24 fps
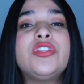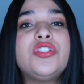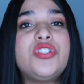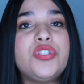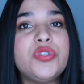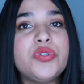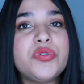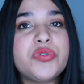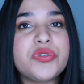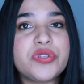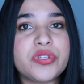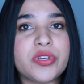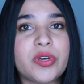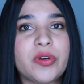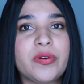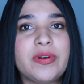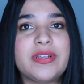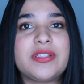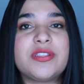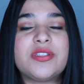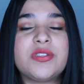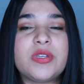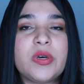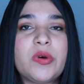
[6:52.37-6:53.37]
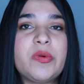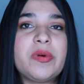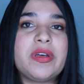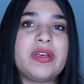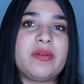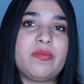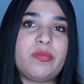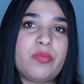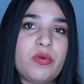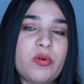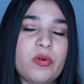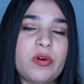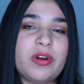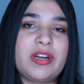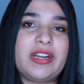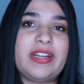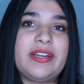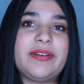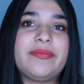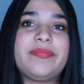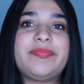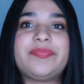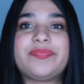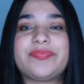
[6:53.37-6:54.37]
do so. It's so
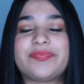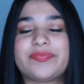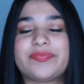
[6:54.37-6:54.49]
important.